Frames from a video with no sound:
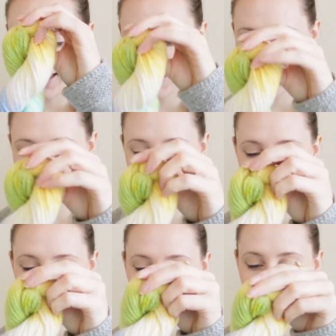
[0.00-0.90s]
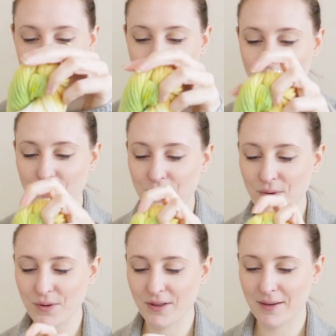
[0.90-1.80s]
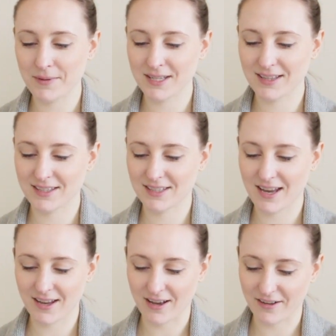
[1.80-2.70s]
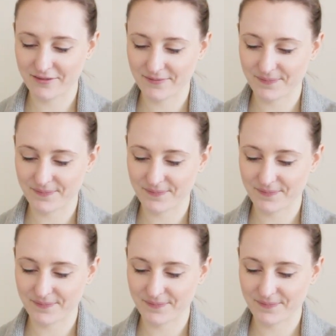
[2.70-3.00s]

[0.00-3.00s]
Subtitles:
it is so cool. I'm gonna take this tag off.